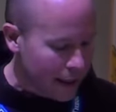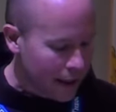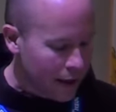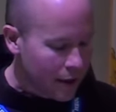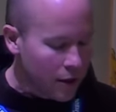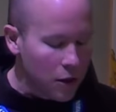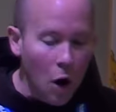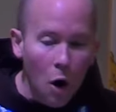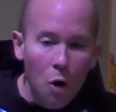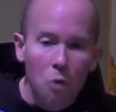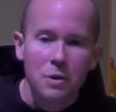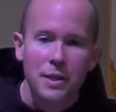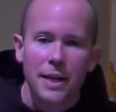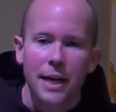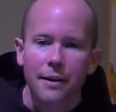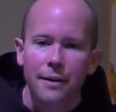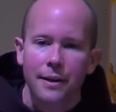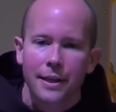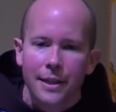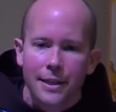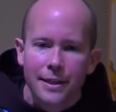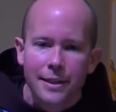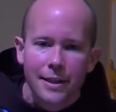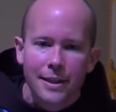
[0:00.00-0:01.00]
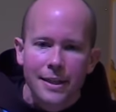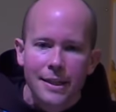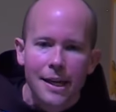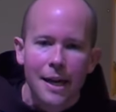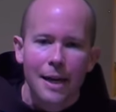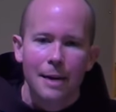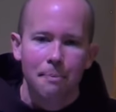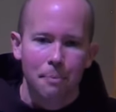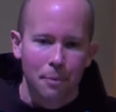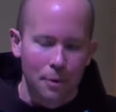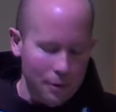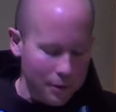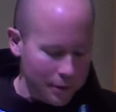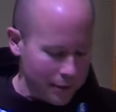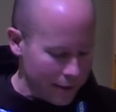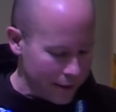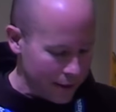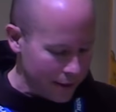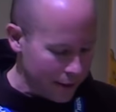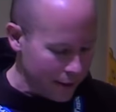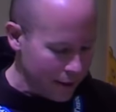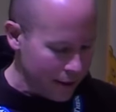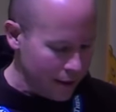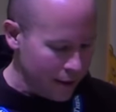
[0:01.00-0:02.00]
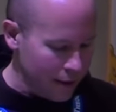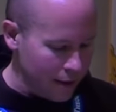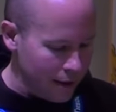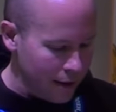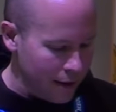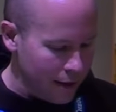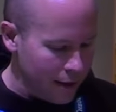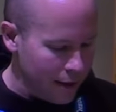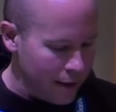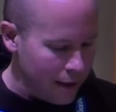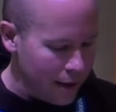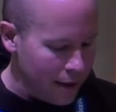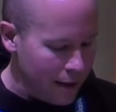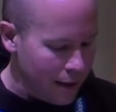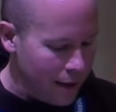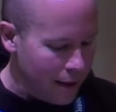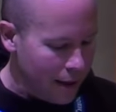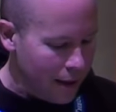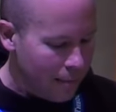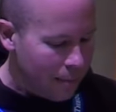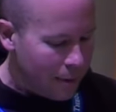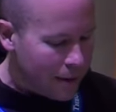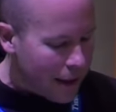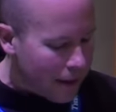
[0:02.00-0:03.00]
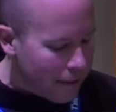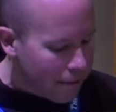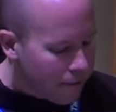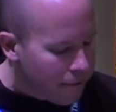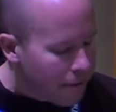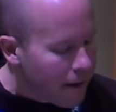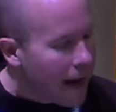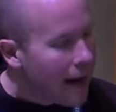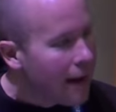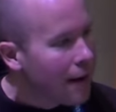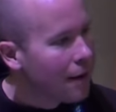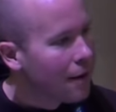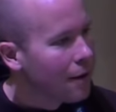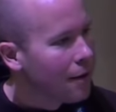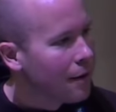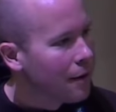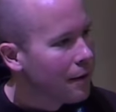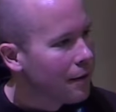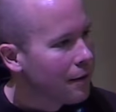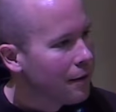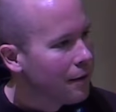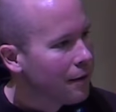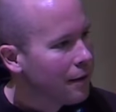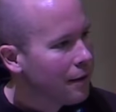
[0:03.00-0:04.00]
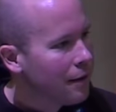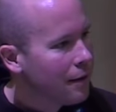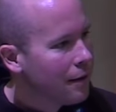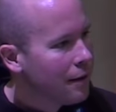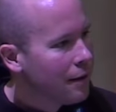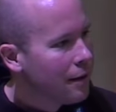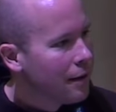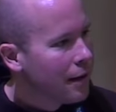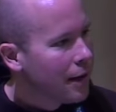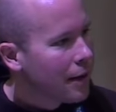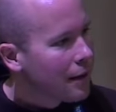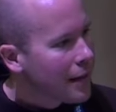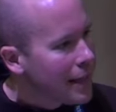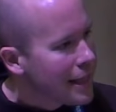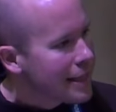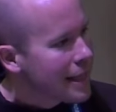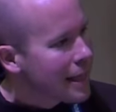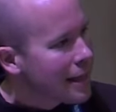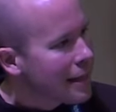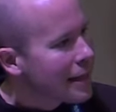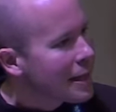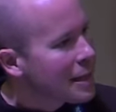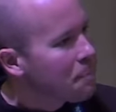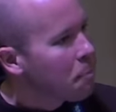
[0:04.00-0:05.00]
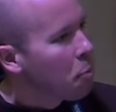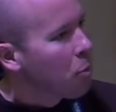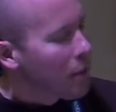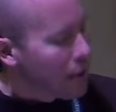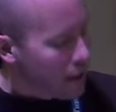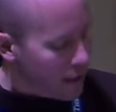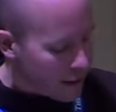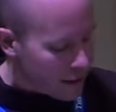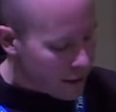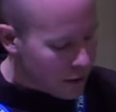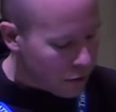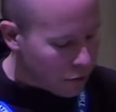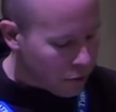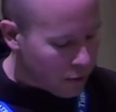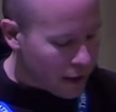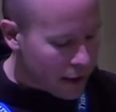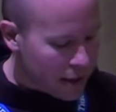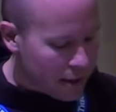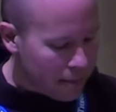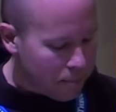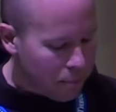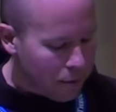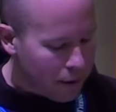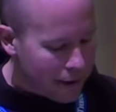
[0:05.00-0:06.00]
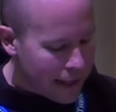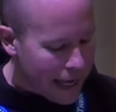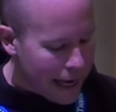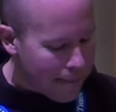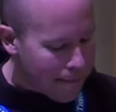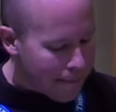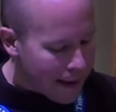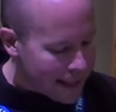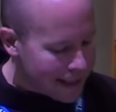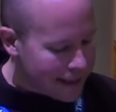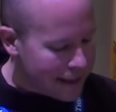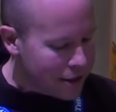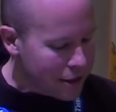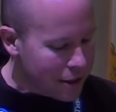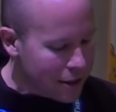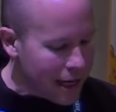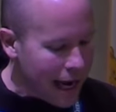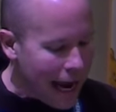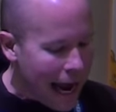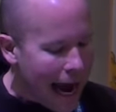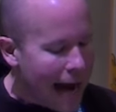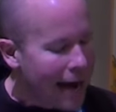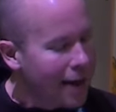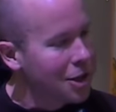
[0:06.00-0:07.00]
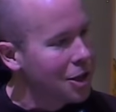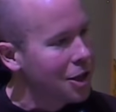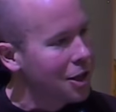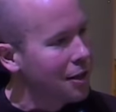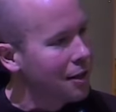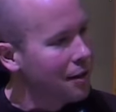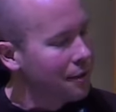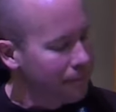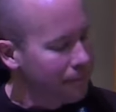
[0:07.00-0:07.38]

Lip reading: Go tell his disciples." But they fail, at least at this point in the story, to put that message into action.